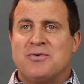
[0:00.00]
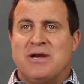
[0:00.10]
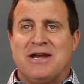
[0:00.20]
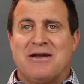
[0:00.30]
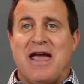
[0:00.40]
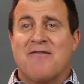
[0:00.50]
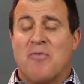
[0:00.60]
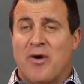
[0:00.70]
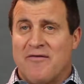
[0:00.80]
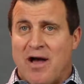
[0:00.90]
We need to have
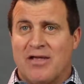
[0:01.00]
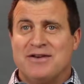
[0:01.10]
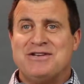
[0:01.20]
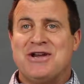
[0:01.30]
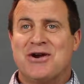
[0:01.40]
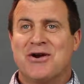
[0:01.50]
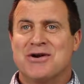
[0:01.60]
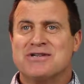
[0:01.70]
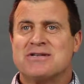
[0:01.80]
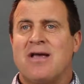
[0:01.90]
more
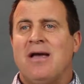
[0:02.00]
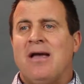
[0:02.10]
volunteers.